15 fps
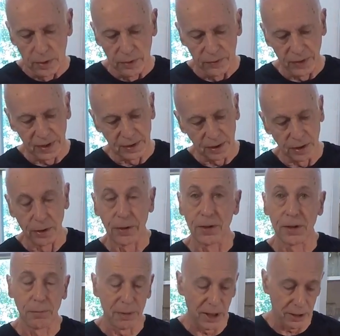thing to
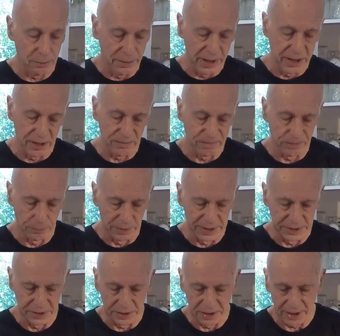learn about making
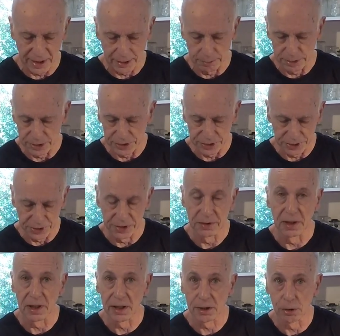fermented cabbage is
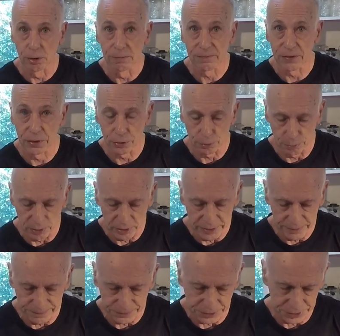getting over your
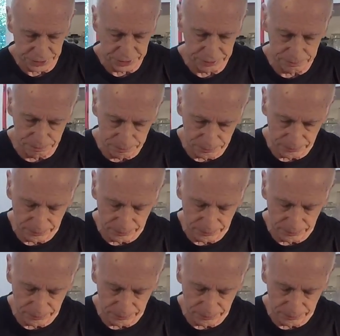belief system,